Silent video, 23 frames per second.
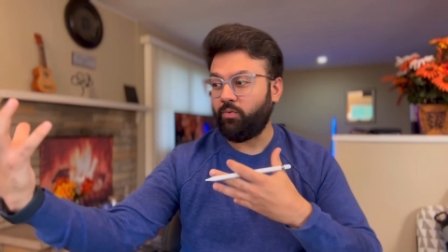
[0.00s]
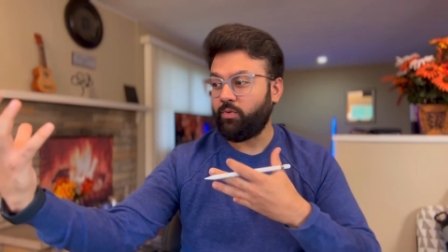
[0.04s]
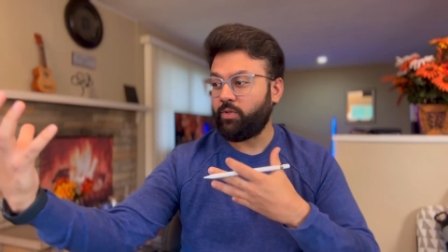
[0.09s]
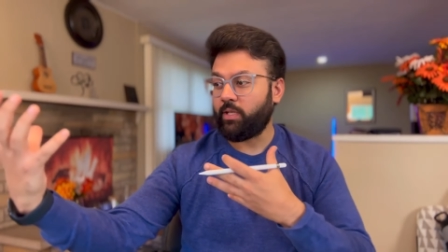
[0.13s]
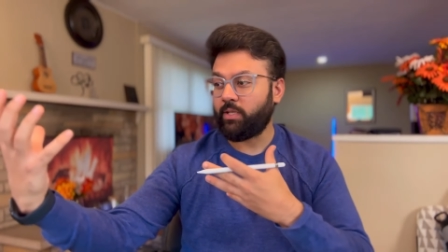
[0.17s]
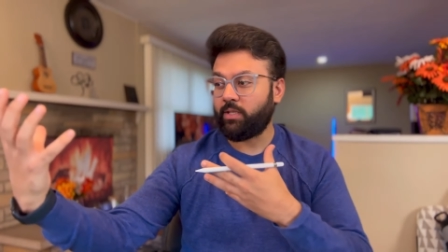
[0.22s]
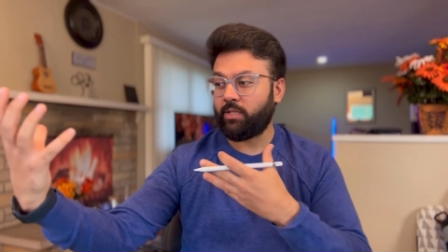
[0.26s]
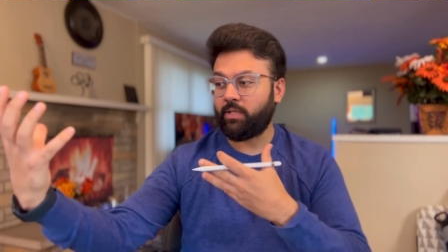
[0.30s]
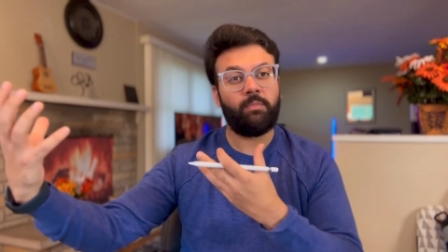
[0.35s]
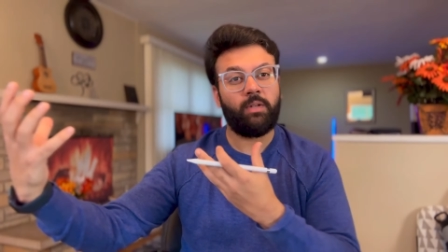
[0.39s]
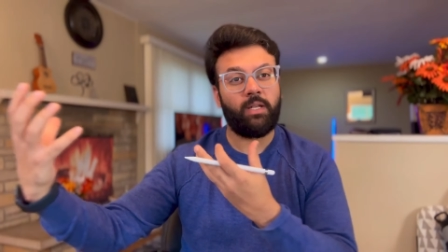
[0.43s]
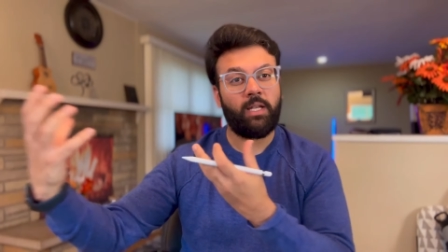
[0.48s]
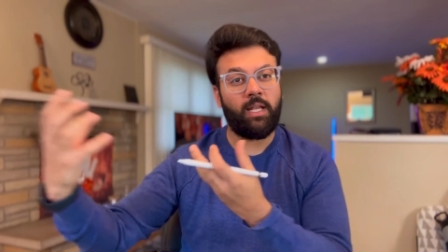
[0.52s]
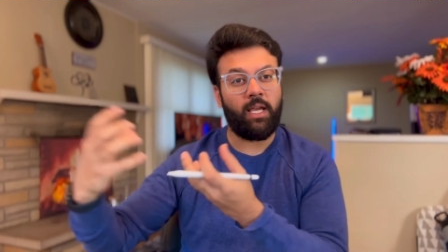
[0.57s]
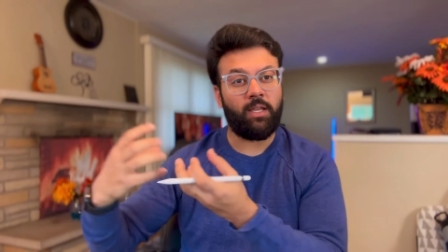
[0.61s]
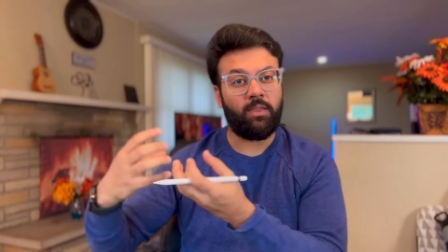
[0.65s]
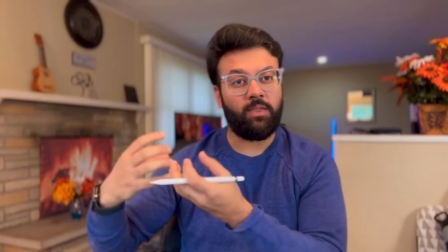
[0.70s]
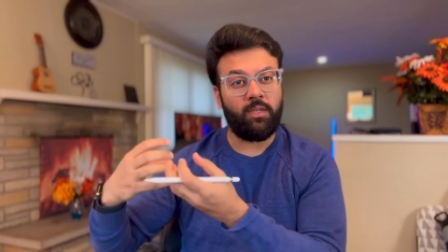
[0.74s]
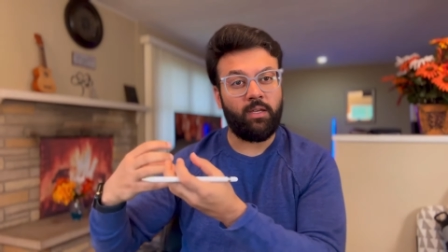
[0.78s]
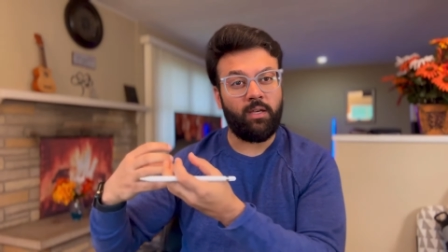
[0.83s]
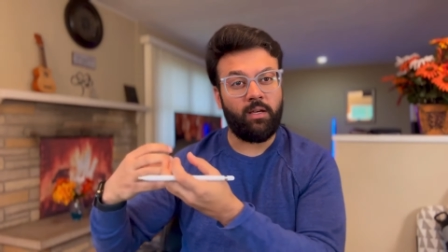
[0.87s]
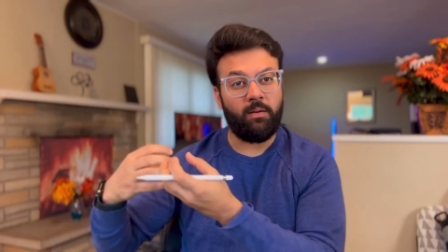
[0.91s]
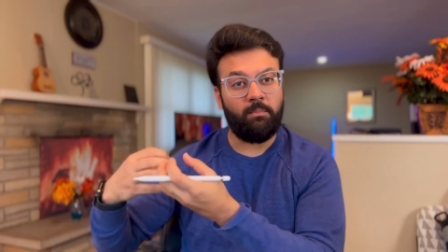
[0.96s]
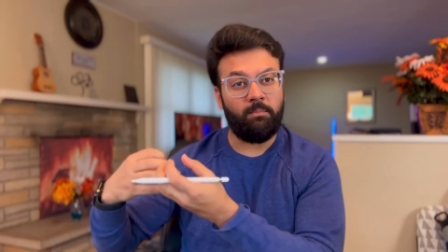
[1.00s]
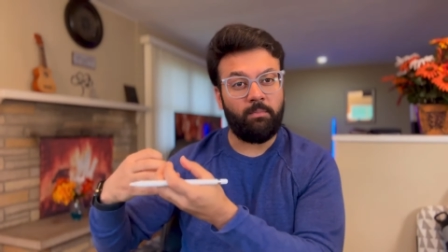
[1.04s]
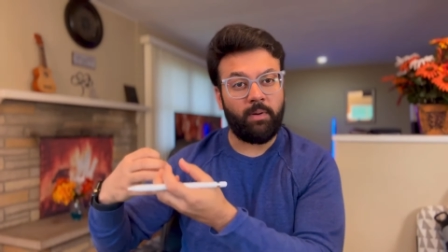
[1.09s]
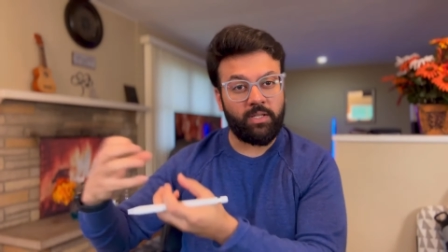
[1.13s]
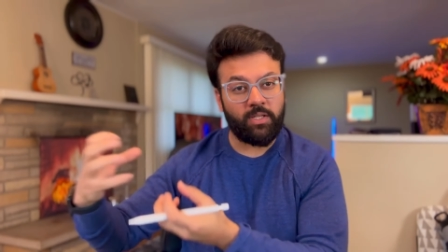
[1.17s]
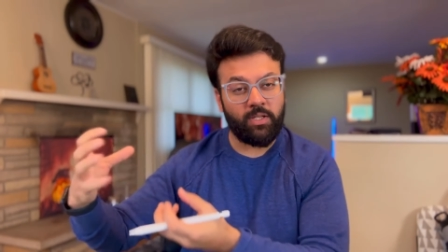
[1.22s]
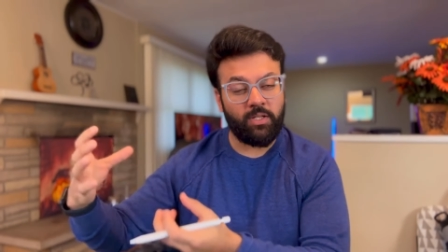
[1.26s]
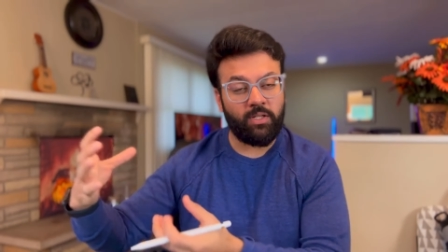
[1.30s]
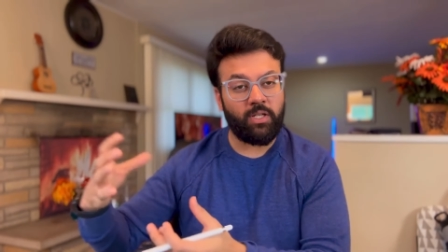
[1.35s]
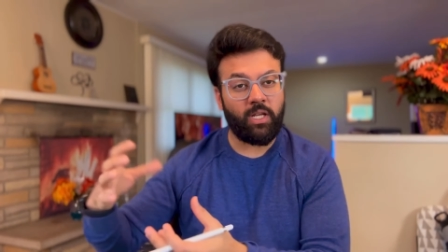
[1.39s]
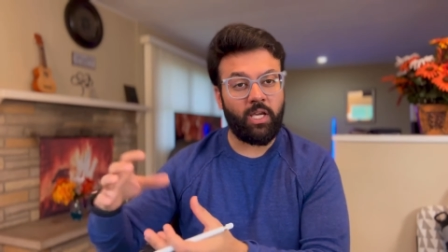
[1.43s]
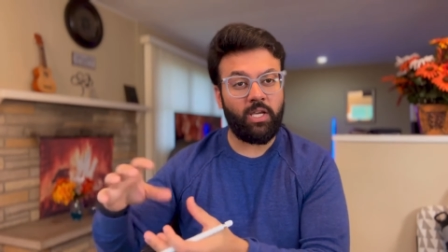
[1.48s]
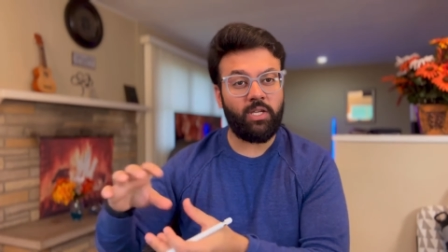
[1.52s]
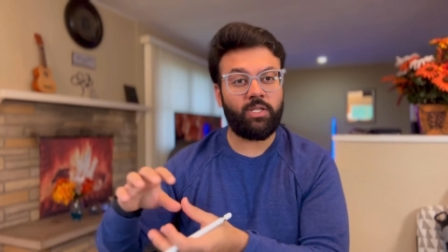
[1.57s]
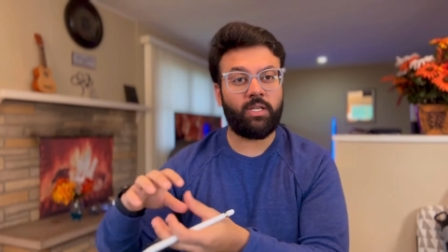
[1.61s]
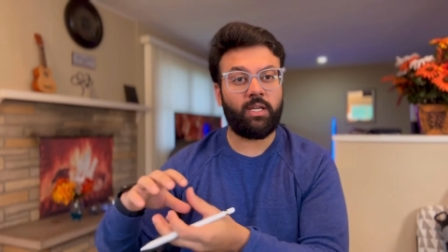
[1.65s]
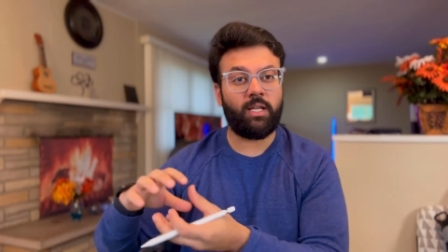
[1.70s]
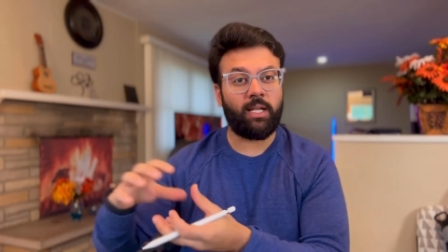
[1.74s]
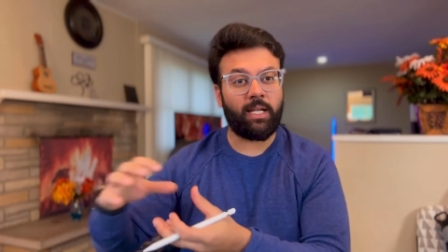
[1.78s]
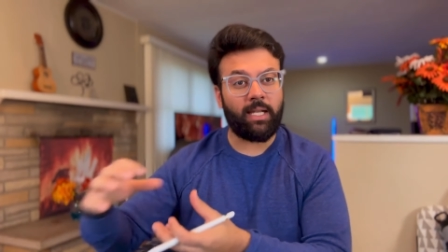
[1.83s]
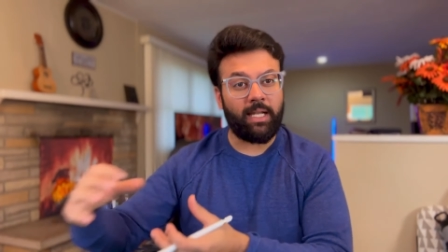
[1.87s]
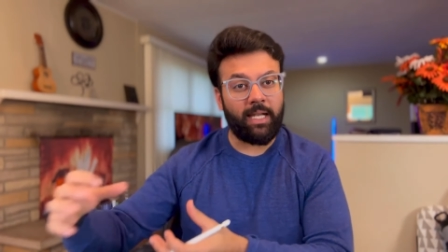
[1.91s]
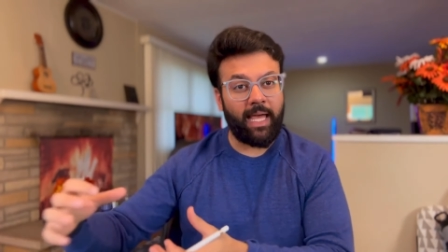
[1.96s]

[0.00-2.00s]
just take the presentation,